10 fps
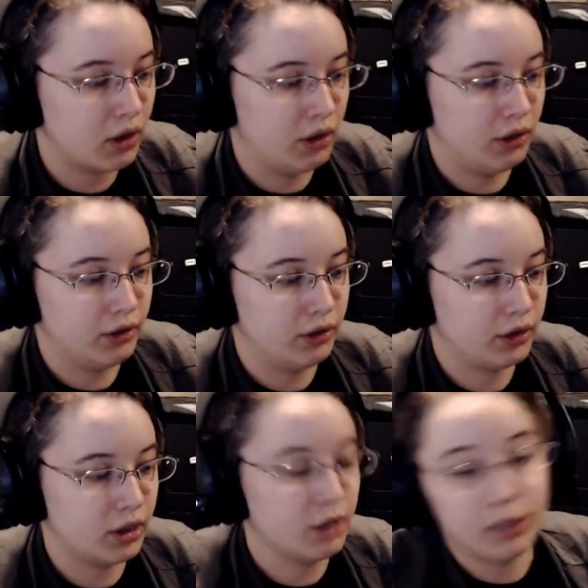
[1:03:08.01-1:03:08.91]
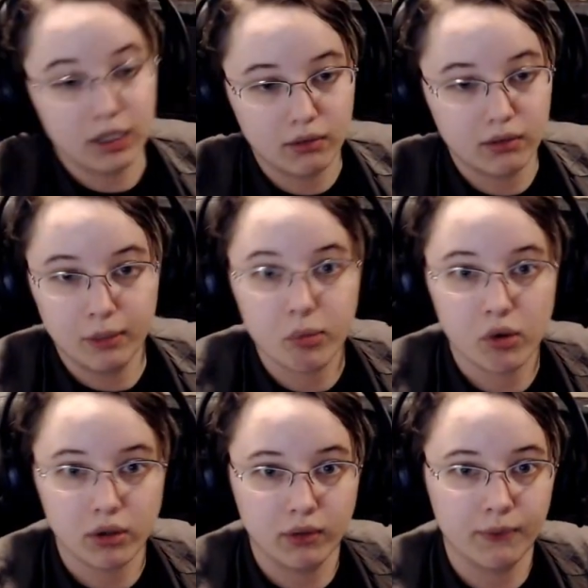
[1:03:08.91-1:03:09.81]
are going to be
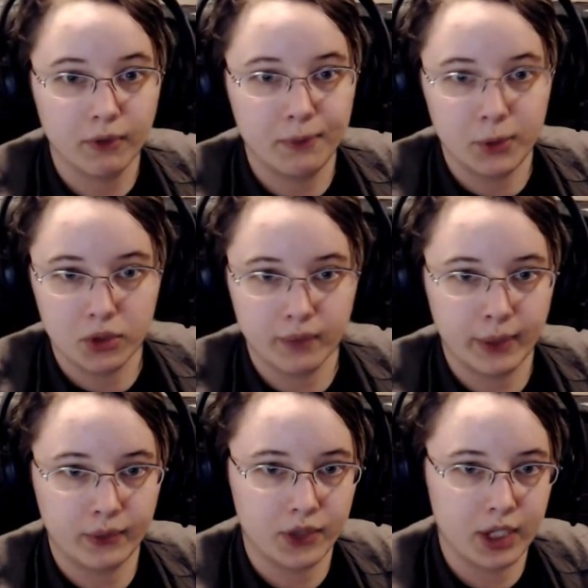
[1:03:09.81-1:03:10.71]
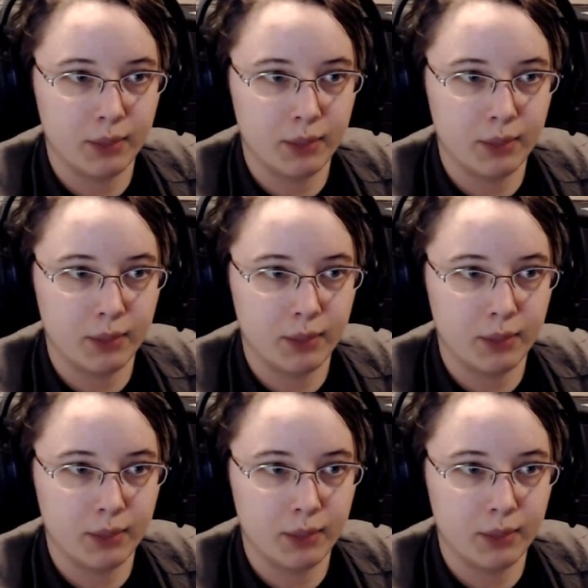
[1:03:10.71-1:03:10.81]
important for the future of entertainment,